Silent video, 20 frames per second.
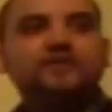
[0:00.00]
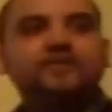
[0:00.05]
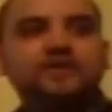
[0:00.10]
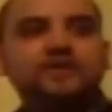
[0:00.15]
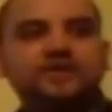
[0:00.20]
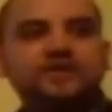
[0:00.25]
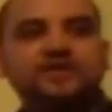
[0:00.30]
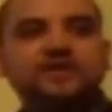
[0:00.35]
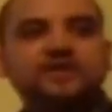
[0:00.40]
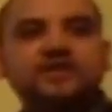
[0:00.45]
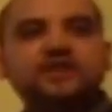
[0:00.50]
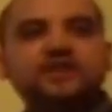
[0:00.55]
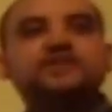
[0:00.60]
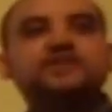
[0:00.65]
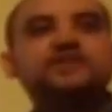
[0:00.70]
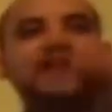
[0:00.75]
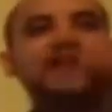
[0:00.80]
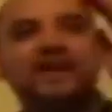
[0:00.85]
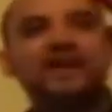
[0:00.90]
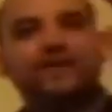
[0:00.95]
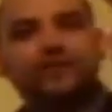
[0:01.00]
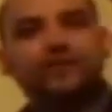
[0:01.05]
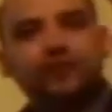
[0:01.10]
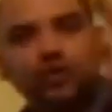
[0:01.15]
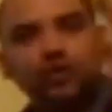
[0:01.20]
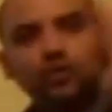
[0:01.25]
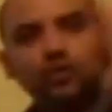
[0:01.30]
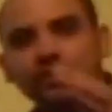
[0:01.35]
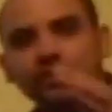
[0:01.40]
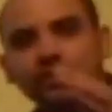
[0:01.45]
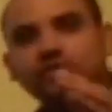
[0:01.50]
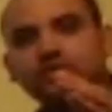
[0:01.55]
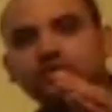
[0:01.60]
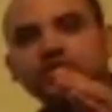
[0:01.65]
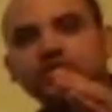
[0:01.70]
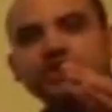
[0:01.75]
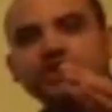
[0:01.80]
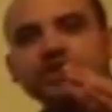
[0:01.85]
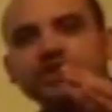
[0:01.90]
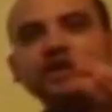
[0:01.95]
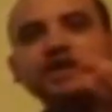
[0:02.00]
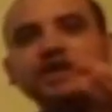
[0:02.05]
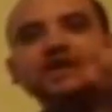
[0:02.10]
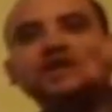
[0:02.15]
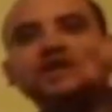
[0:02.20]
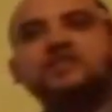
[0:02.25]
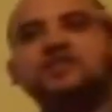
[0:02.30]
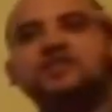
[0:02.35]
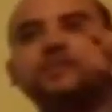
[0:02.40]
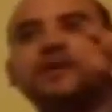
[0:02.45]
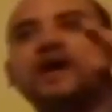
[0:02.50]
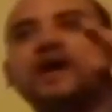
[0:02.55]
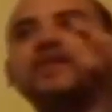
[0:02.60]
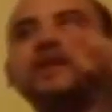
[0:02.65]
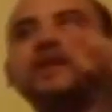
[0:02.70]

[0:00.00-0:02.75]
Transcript: obviously thinks that if you're a real Christian, somehow